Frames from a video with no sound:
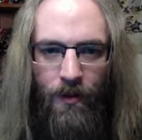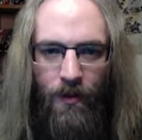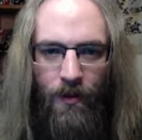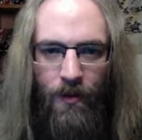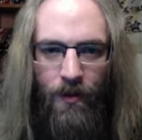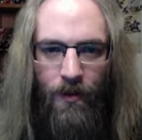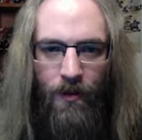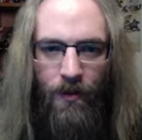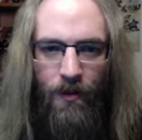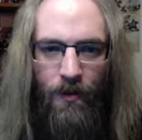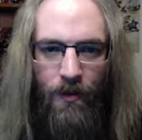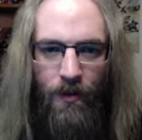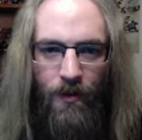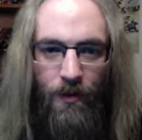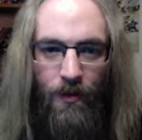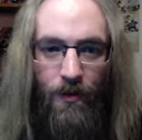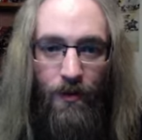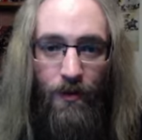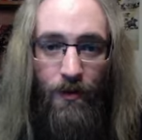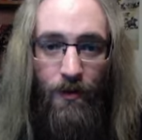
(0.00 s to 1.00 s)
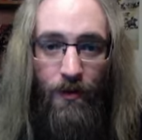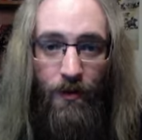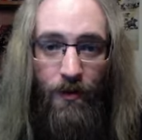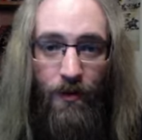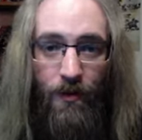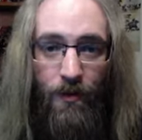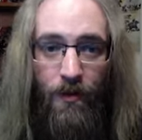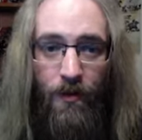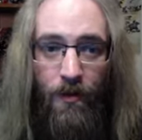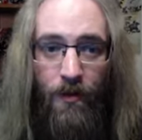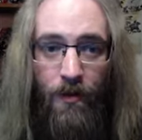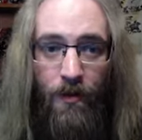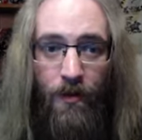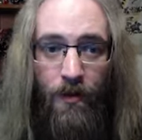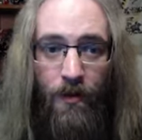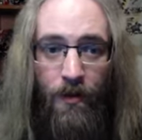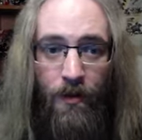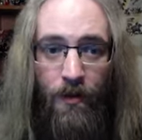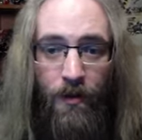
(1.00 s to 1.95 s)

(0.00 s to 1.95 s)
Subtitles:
(no one is talking)